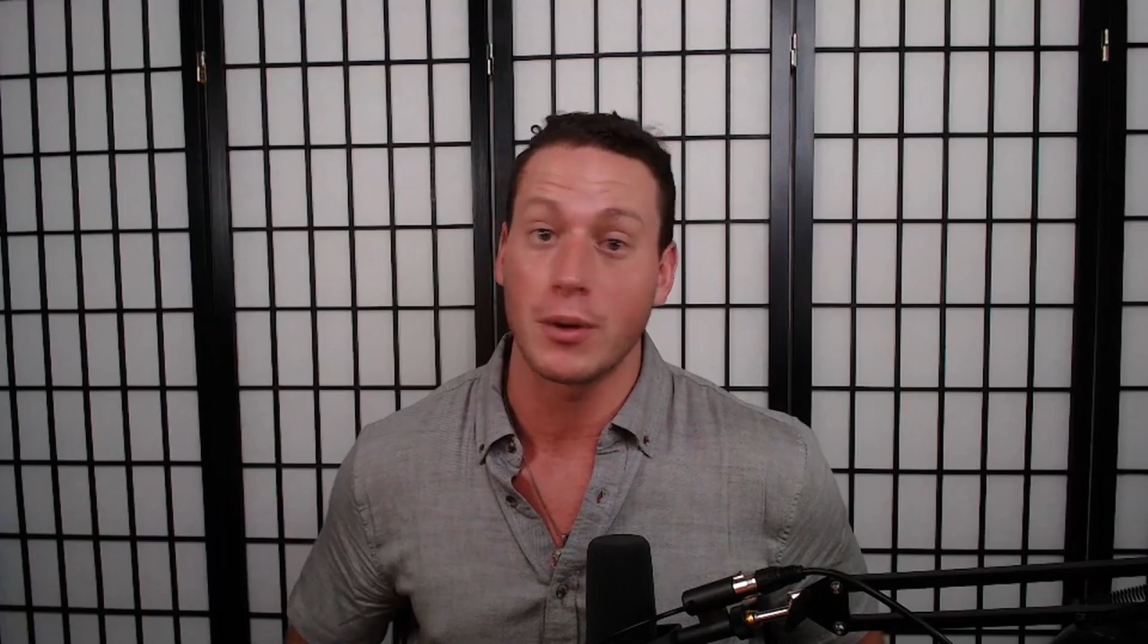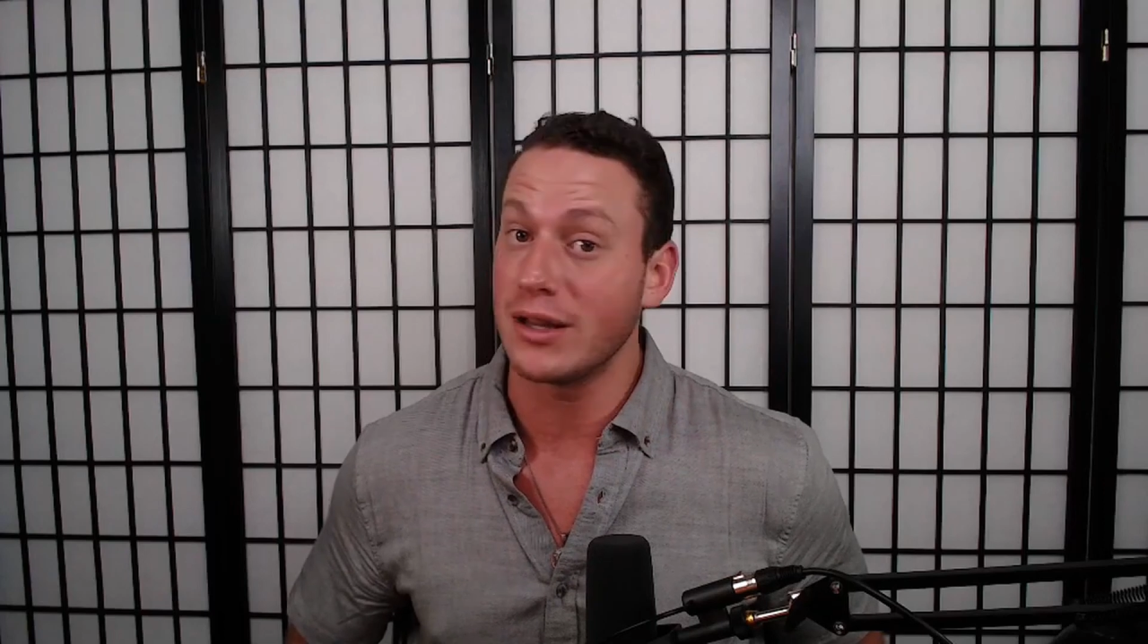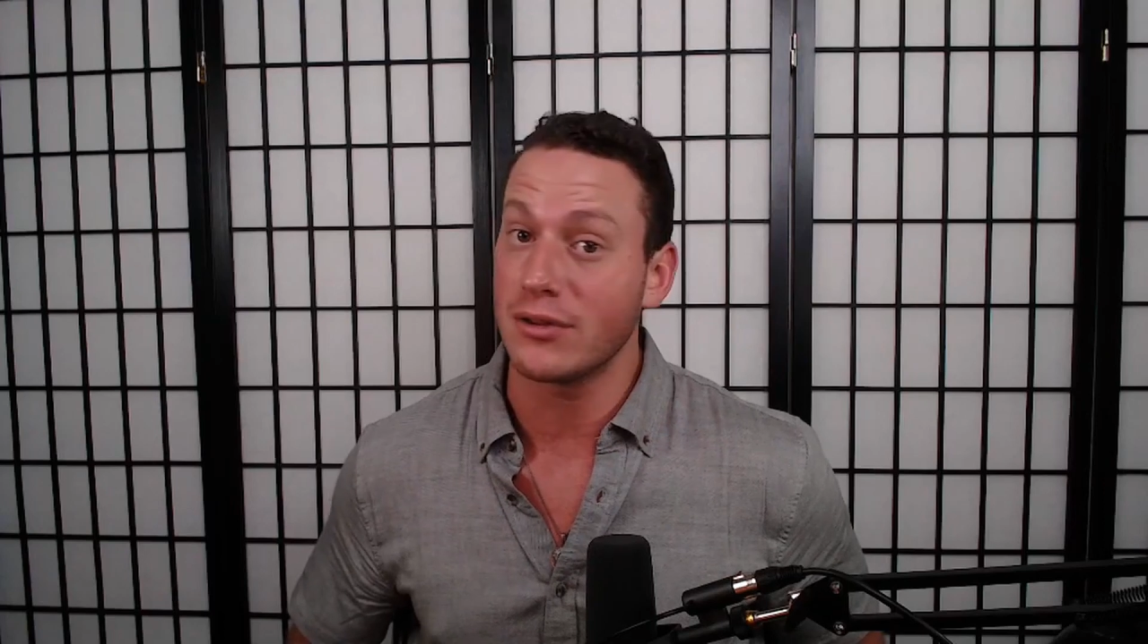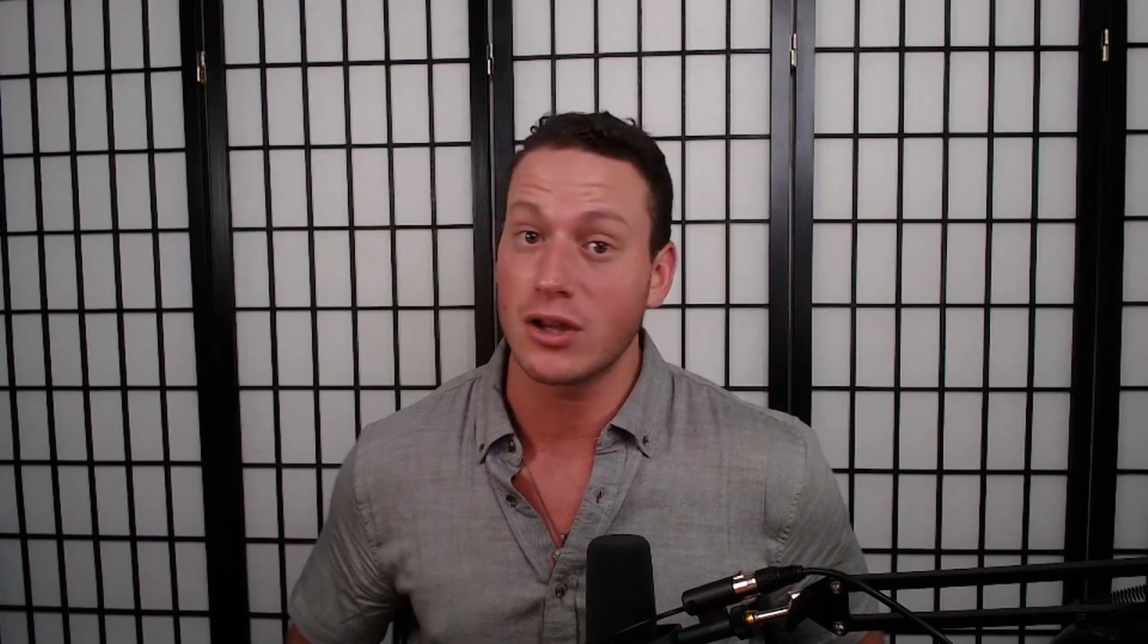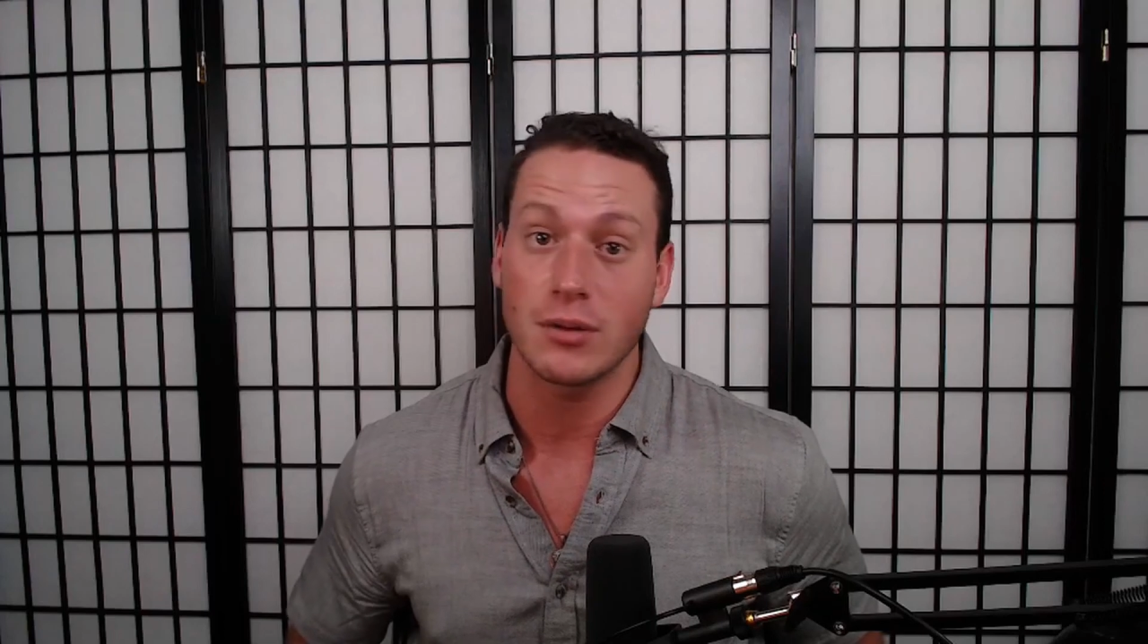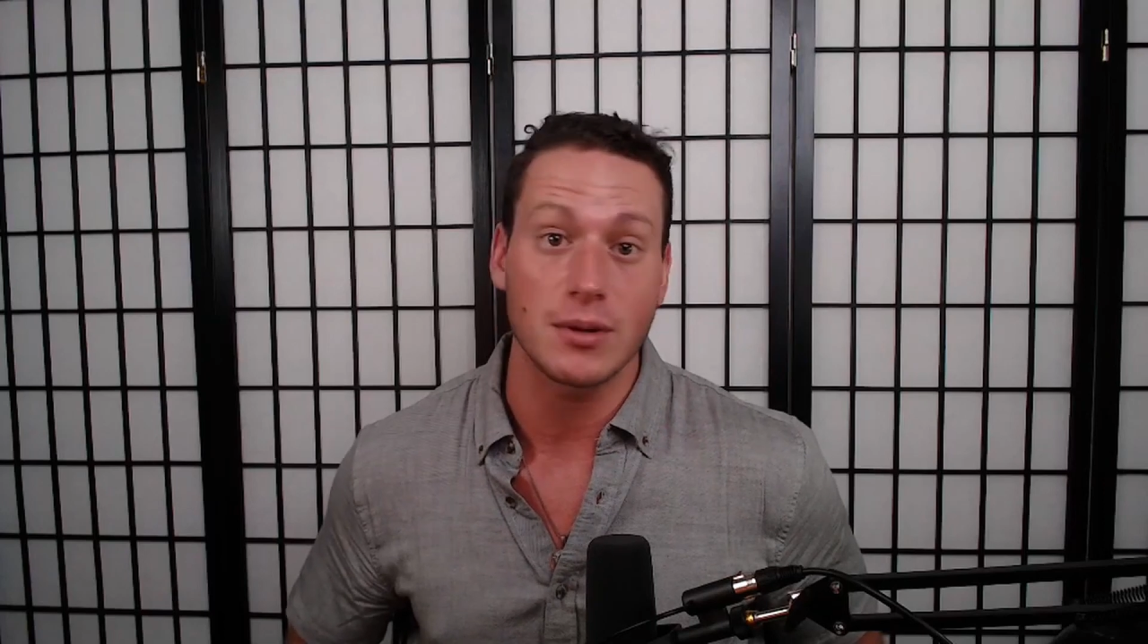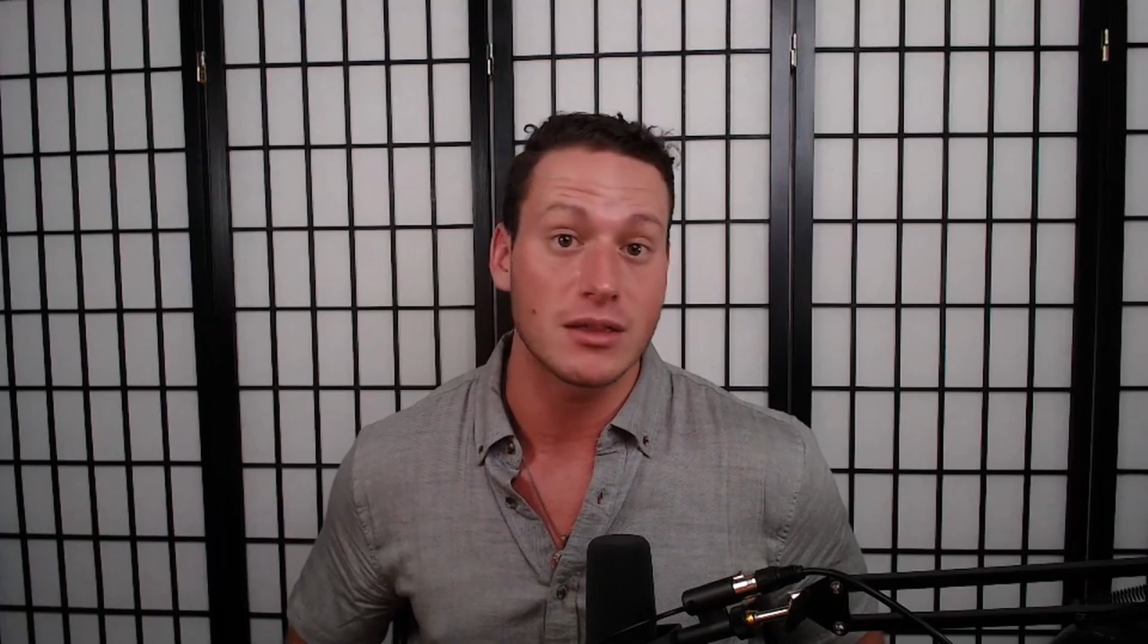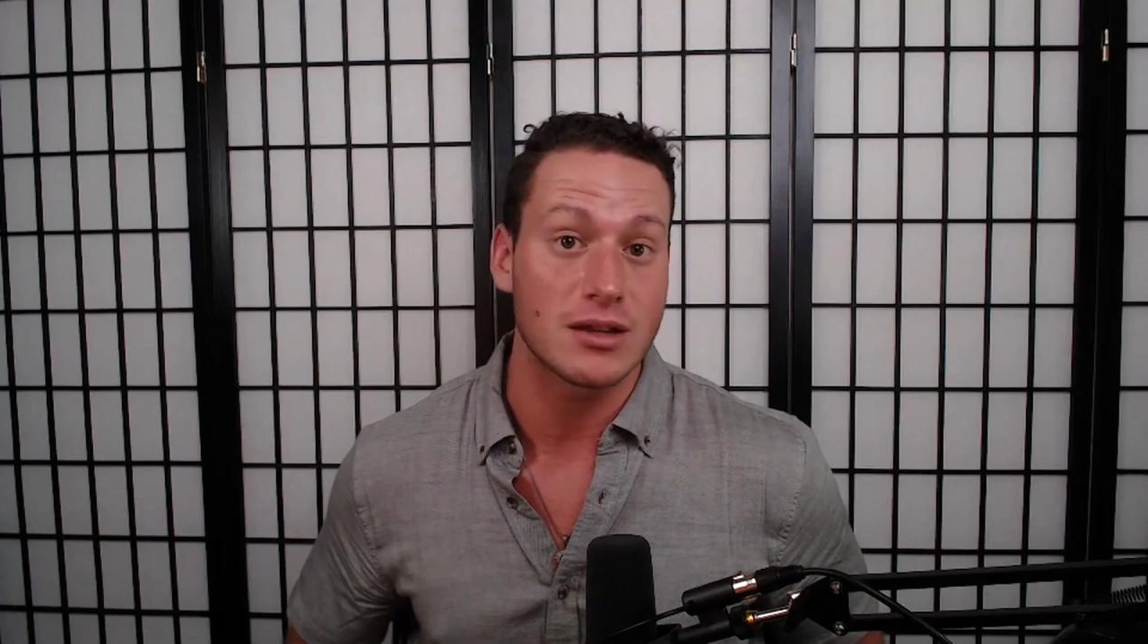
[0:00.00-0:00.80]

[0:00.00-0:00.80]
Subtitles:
but he is going to be the